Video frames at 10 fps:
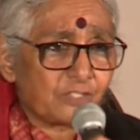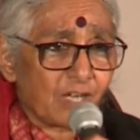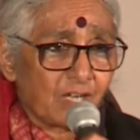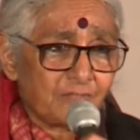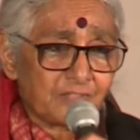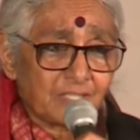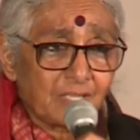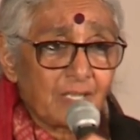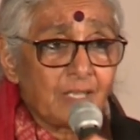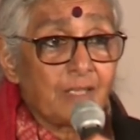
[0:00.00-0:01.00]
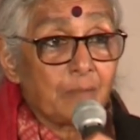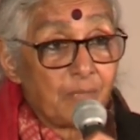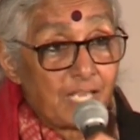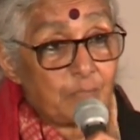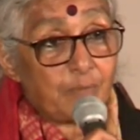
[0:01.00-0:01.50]
draft
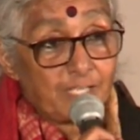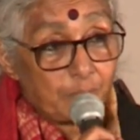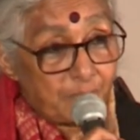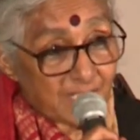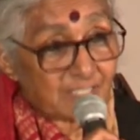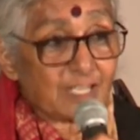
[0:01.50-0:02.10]
made by the Press